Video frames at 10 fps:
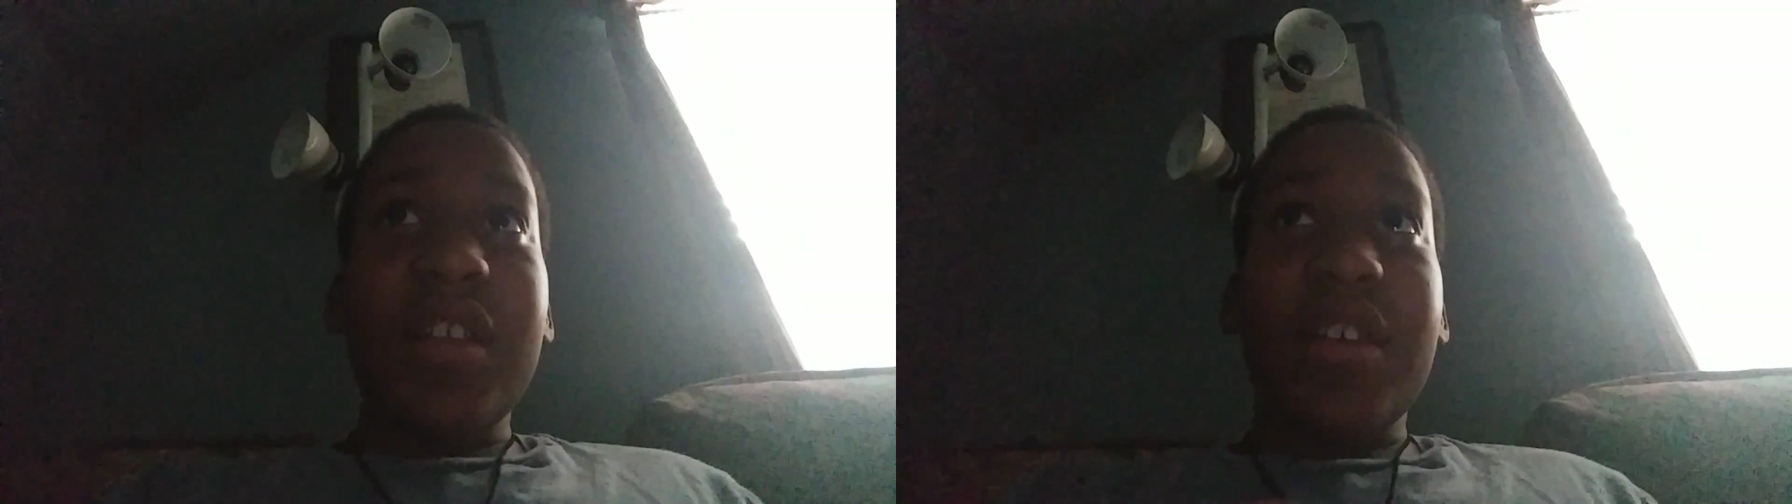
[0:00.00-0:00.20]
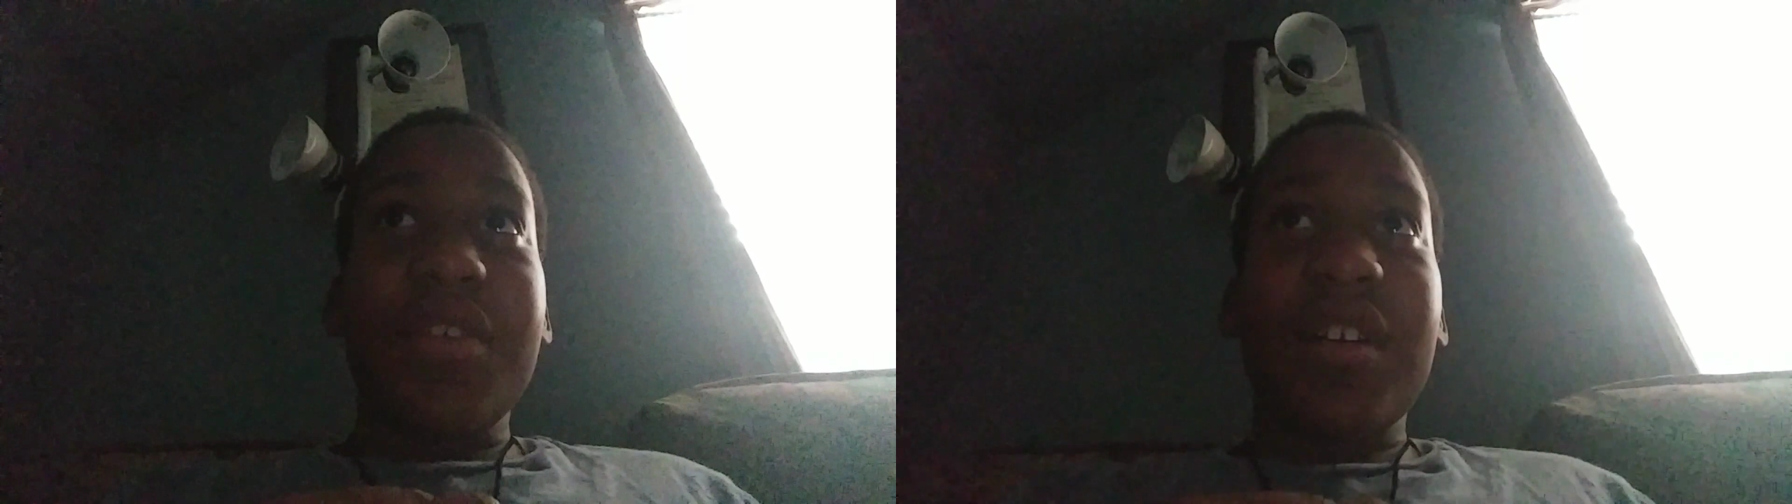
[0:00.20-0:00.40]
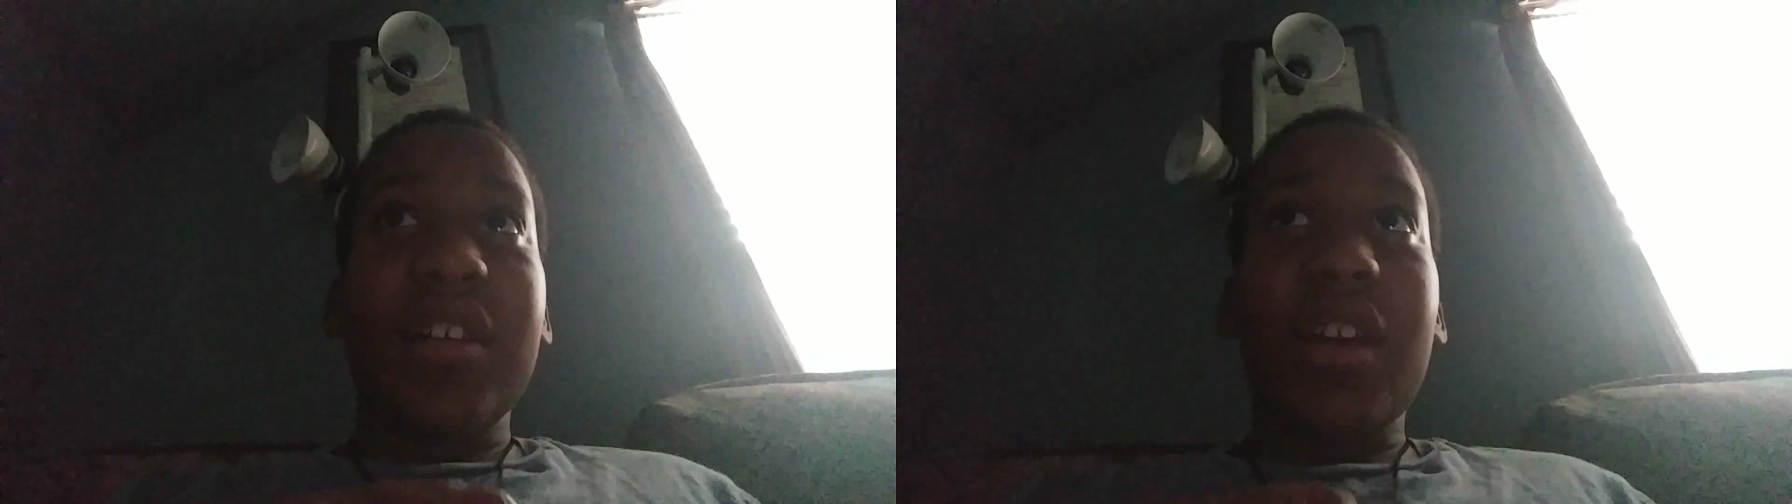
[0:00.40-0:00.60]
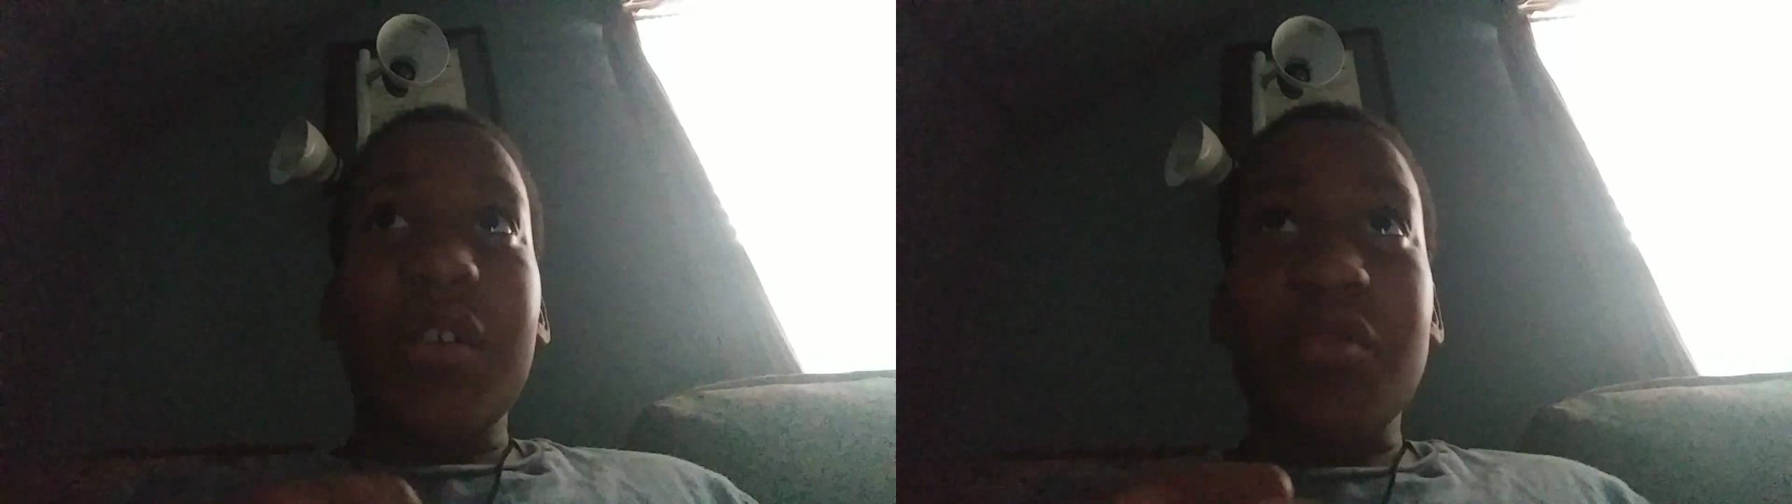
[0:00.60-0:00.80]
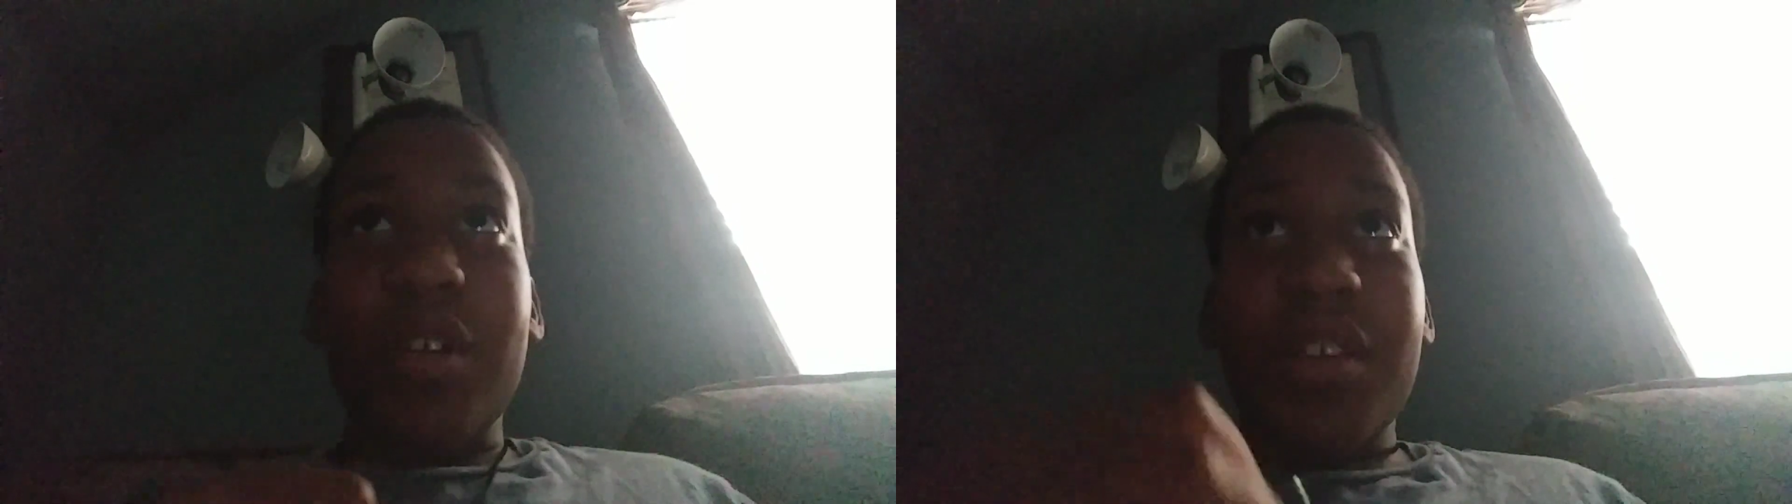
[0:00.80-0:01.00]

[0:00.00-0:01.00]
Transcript: I thought I was trying to